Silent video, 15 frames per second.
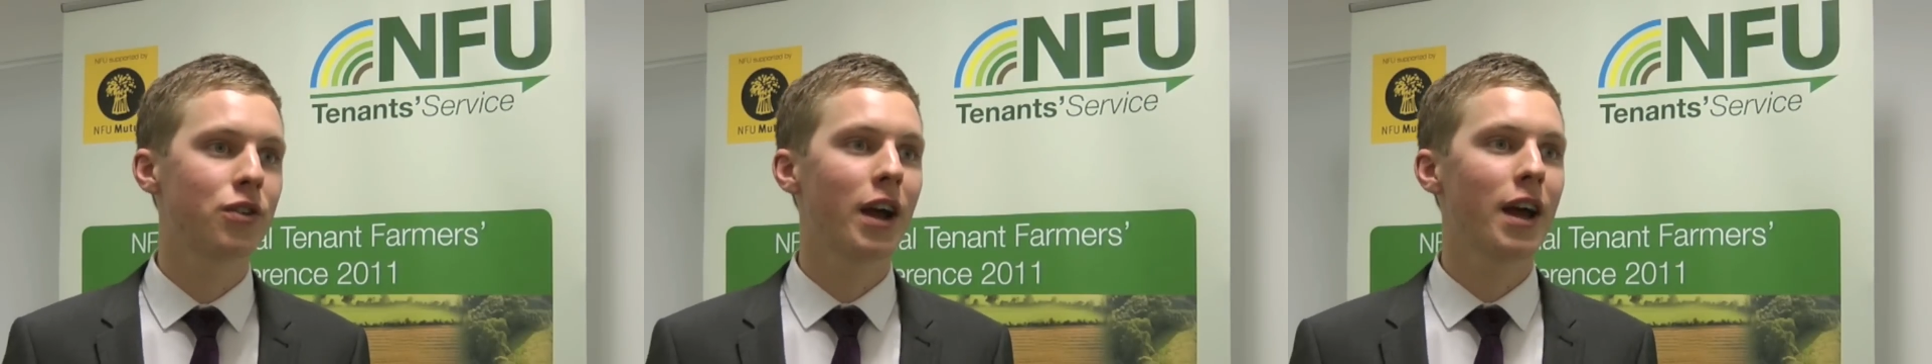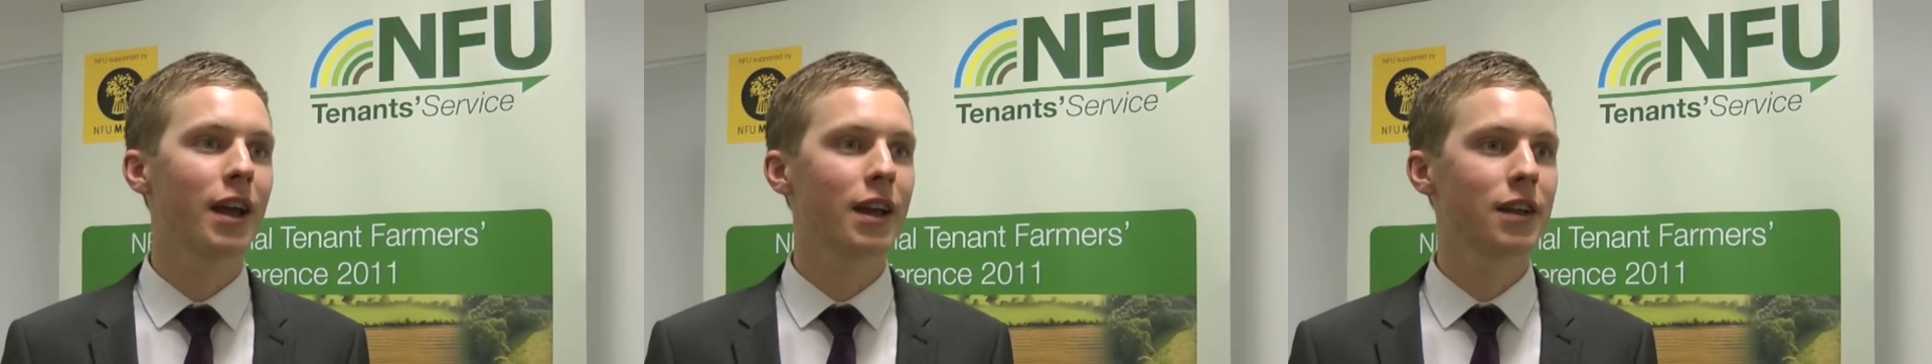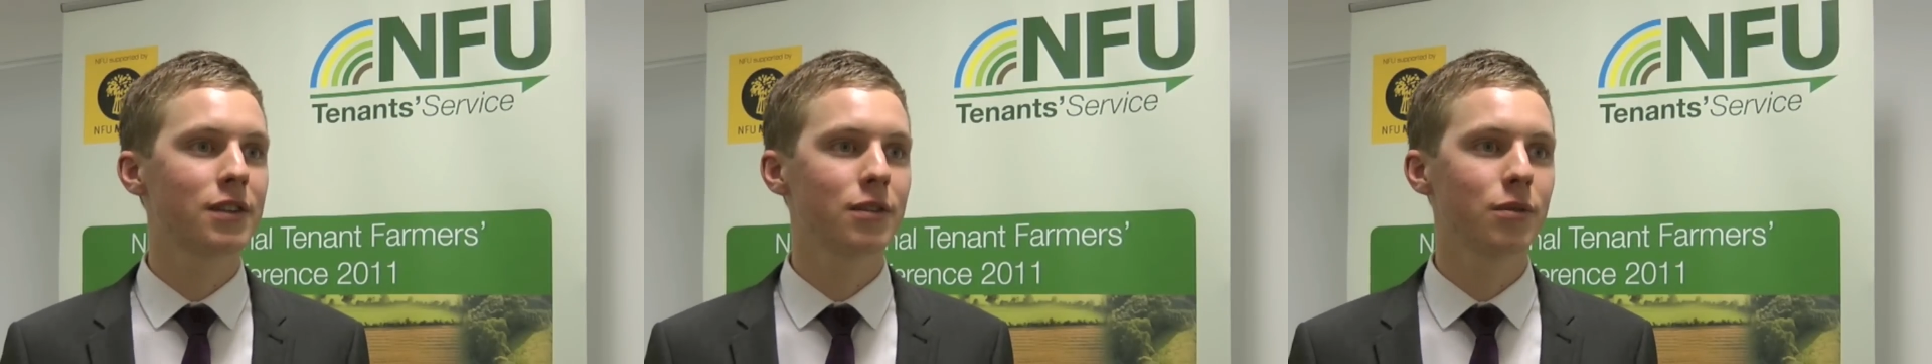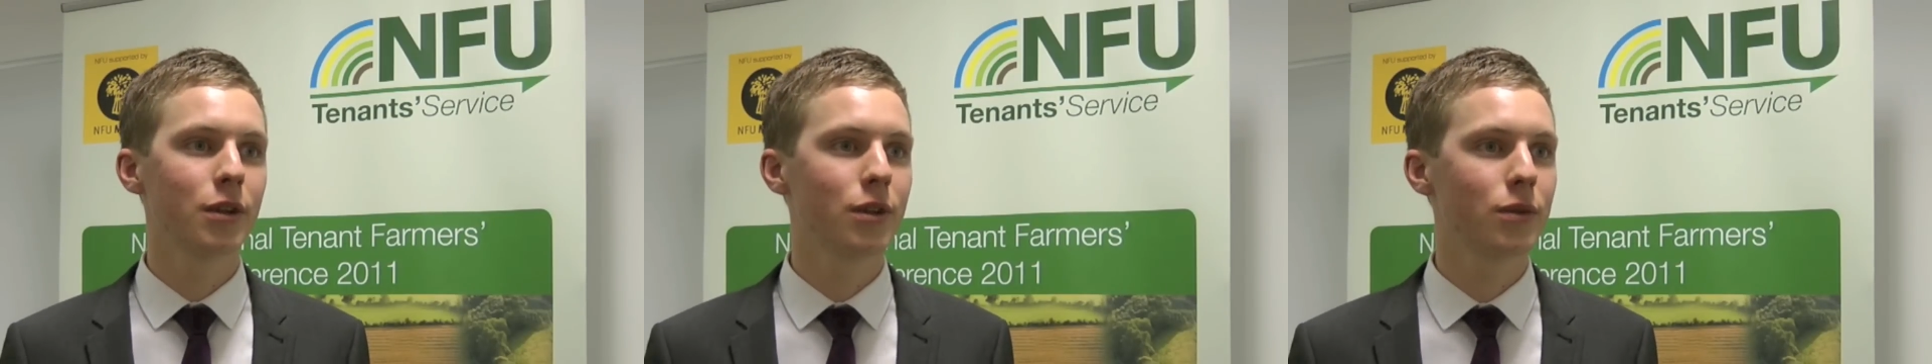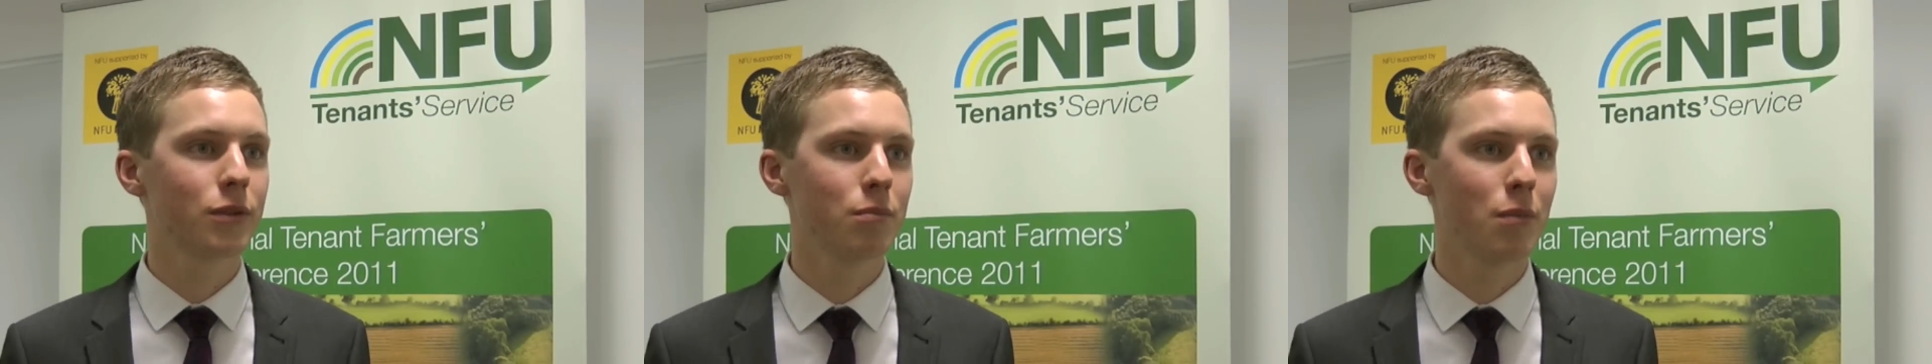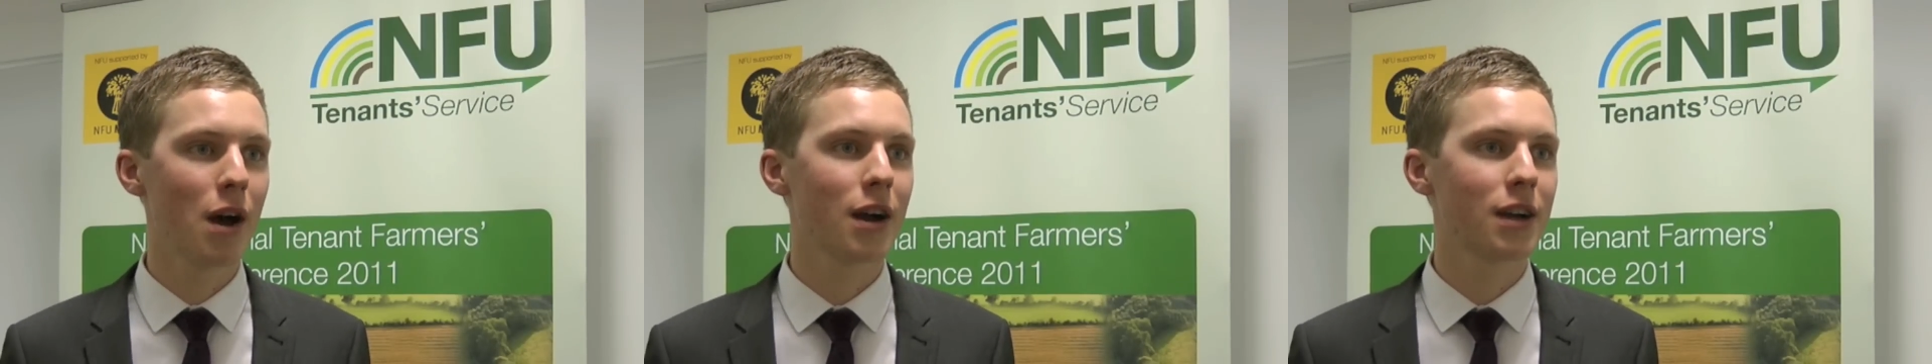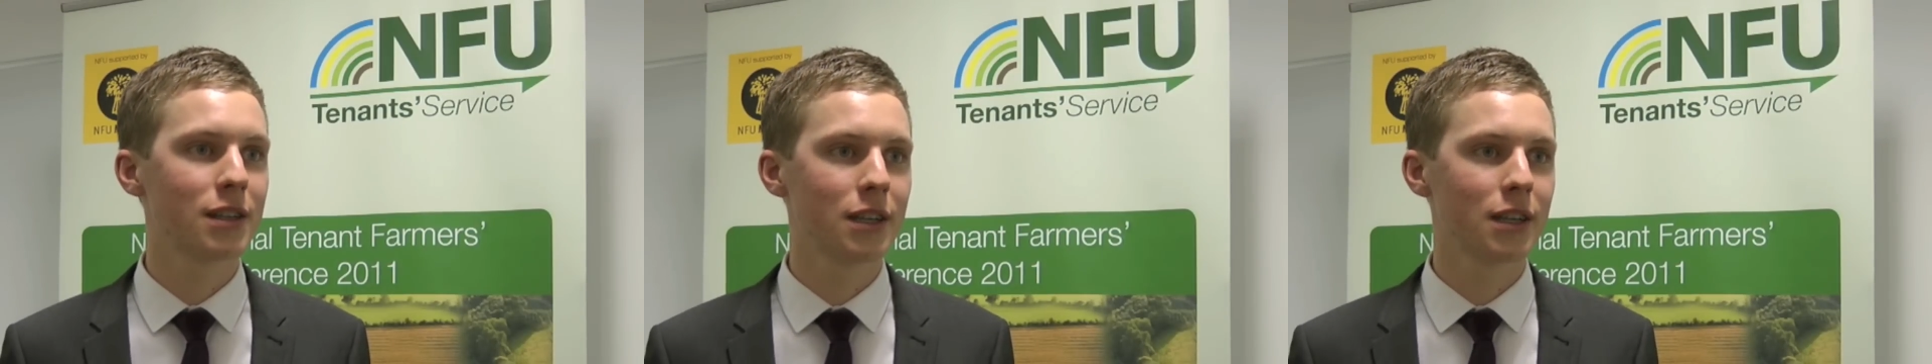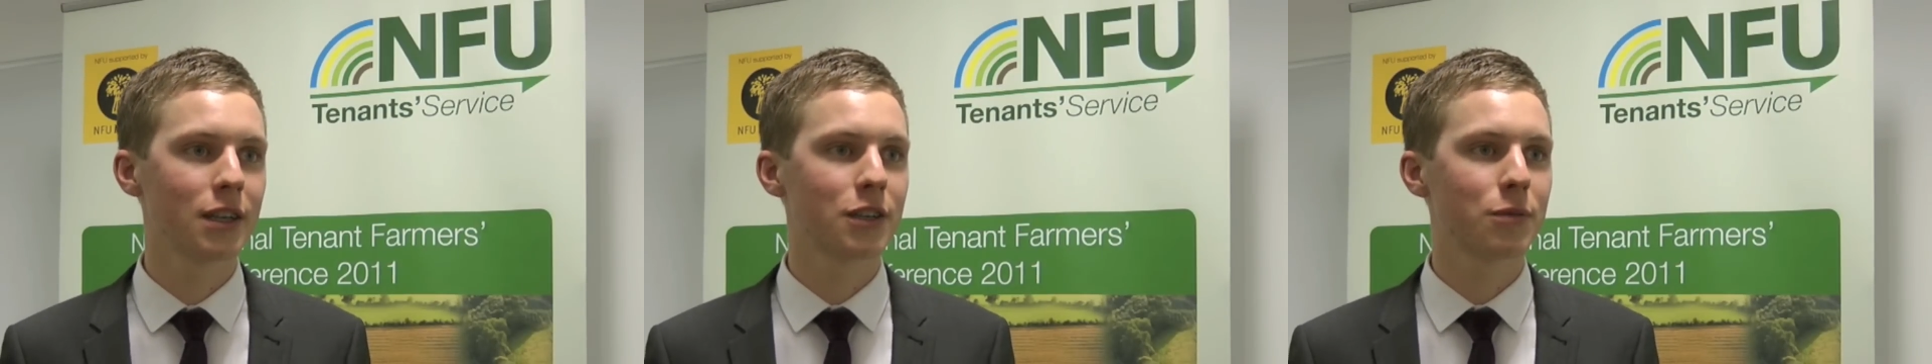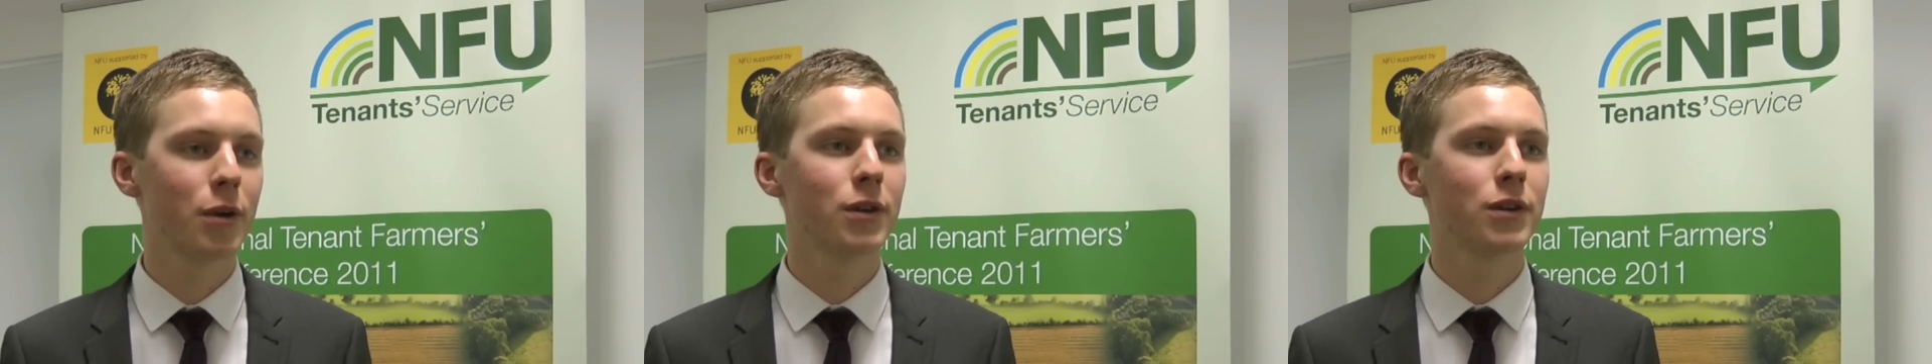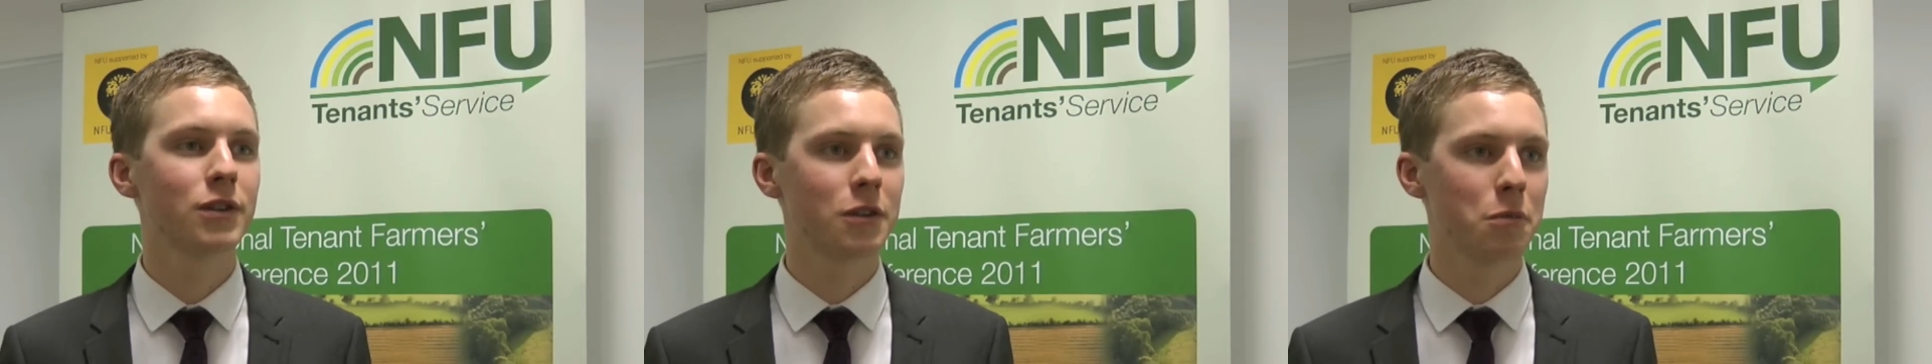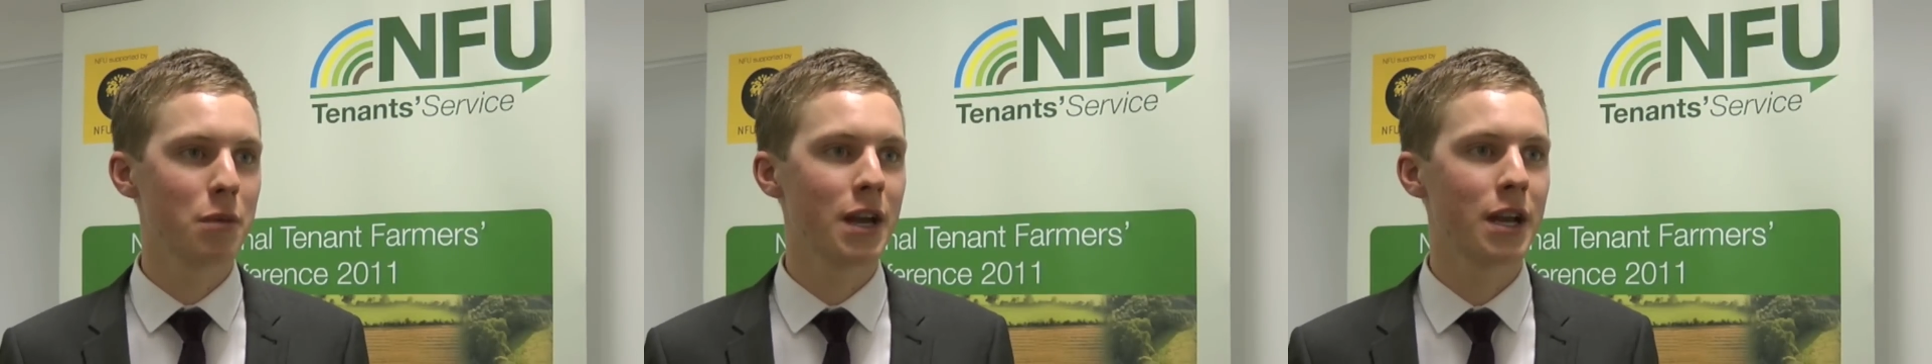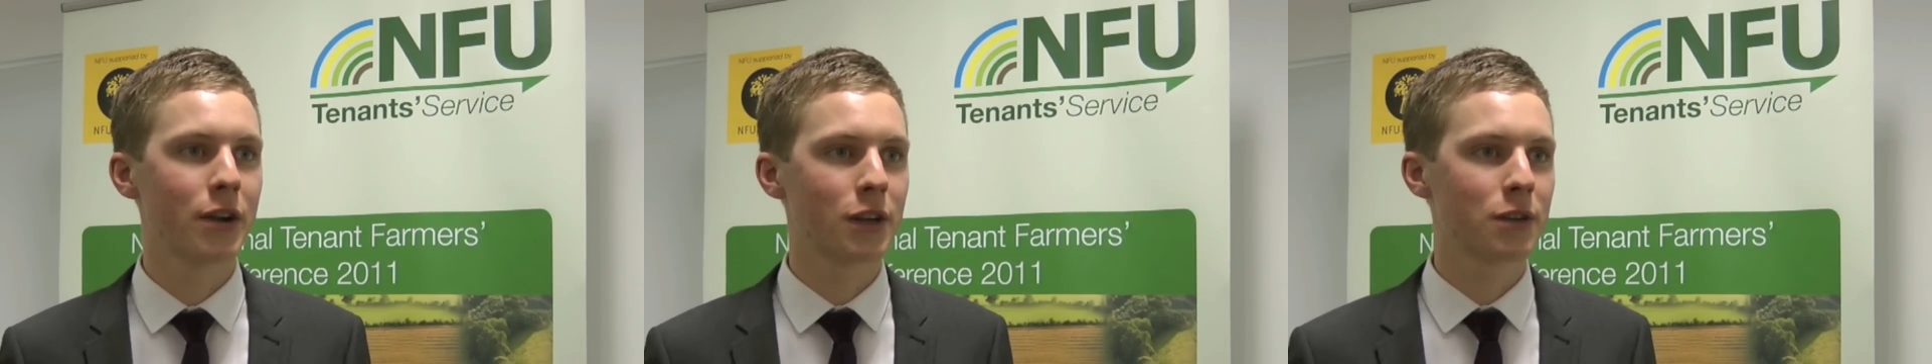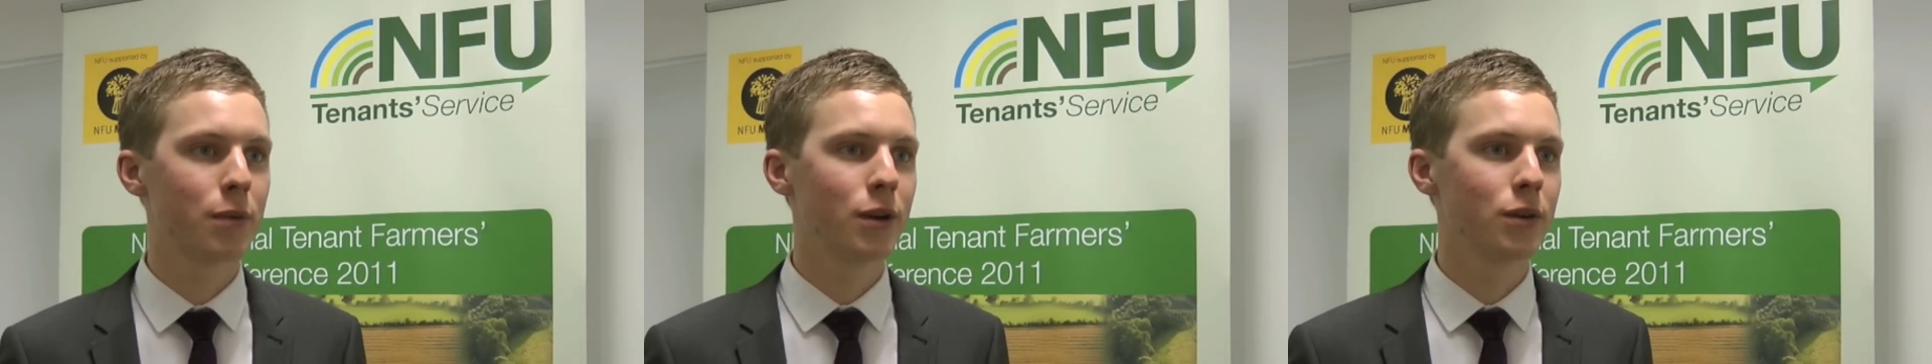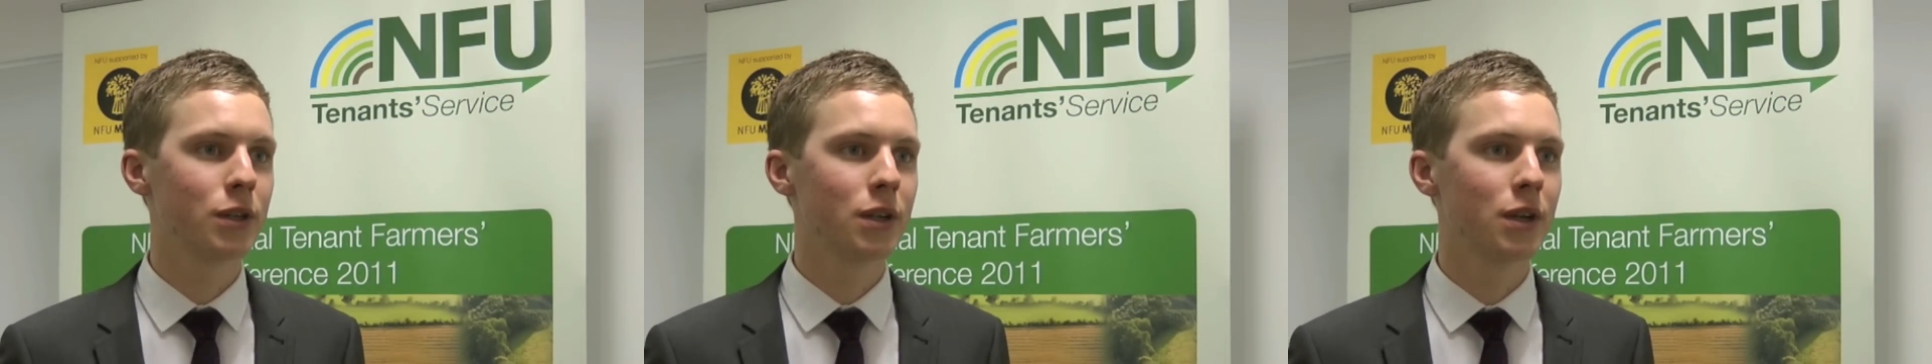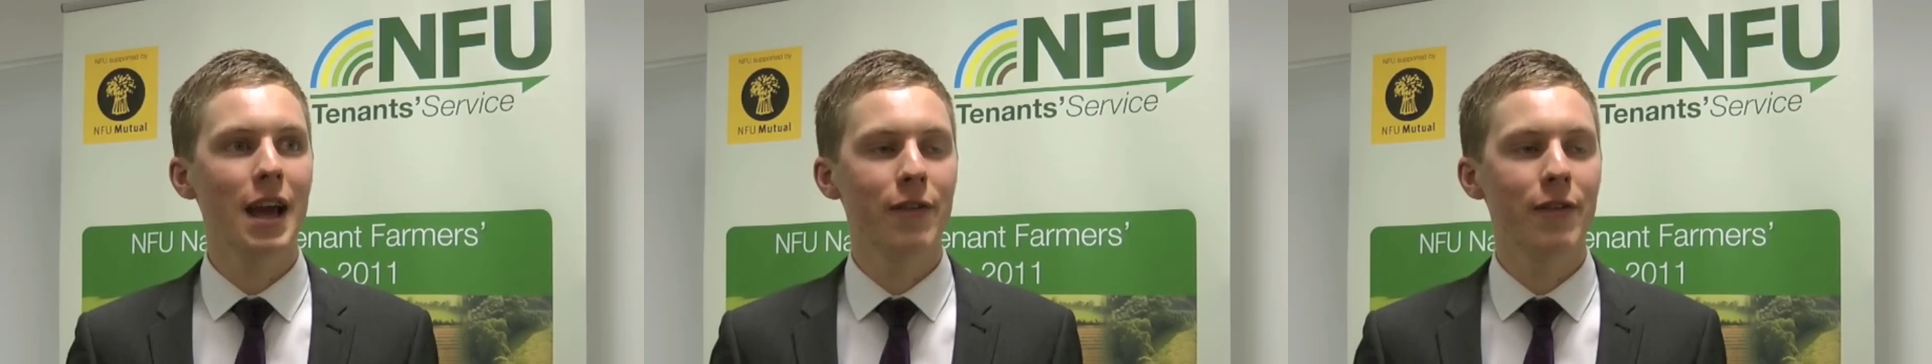try and get some marketing exposure, some media exposure.